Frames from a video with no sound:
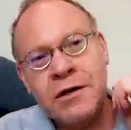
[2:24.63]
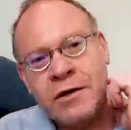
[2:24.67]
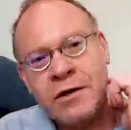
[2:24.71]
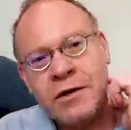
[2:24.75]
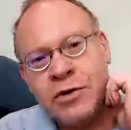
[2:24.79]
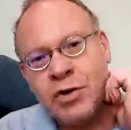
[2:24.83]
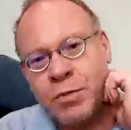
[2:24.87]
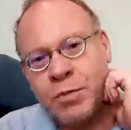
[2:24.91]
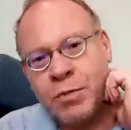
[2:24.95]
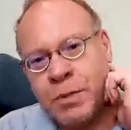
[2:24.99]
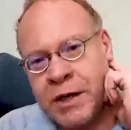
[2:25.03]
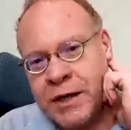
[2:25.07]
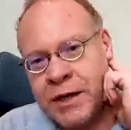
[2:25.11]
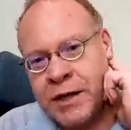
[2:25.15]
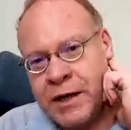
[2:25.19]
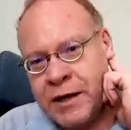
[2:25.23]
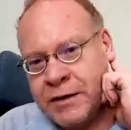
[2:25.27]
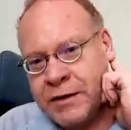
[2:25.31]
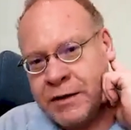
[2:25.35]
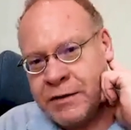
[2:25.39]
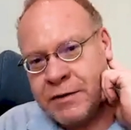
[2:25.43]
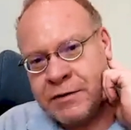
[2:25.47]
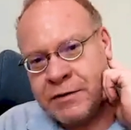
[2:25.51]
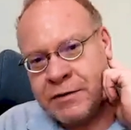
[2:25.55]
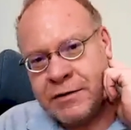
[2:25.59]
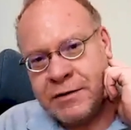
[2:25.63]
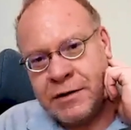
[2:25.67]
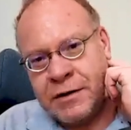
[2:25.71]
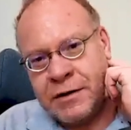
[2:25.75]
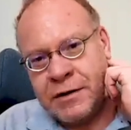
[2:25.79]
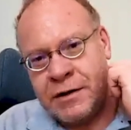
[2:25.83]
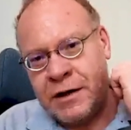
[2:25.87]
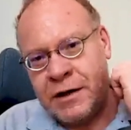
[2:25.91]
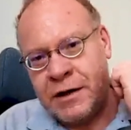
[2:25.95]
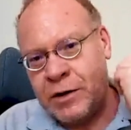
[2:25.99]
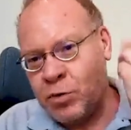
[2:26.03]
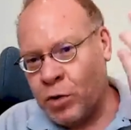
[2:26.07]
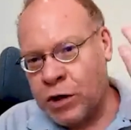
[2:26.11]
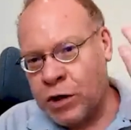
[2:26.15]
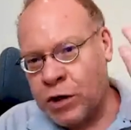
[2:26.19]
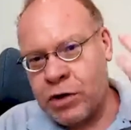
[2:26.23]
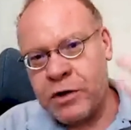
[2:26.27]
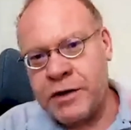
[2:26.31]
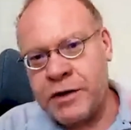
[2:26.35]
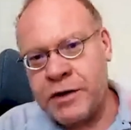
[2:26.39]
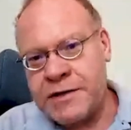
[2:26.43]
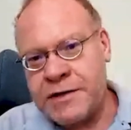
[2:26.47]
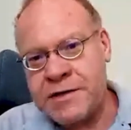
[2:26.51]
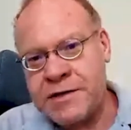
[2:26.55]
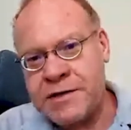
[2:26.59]
duplicate and work on
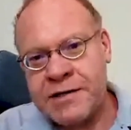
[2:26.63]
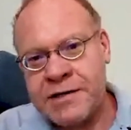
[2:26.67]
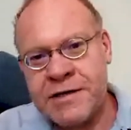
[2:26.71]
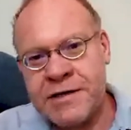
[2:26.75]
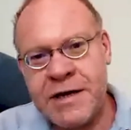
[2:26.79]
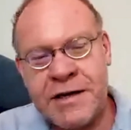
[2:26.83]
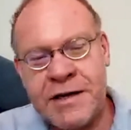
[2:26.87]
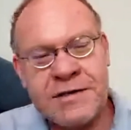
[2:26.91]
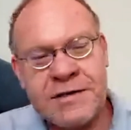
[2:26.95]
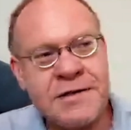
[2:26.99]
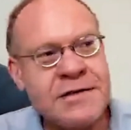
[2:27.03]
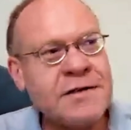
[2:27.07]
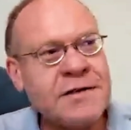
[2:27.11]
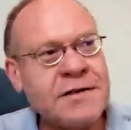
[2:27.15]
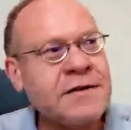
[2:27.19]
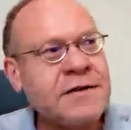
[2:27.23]
that success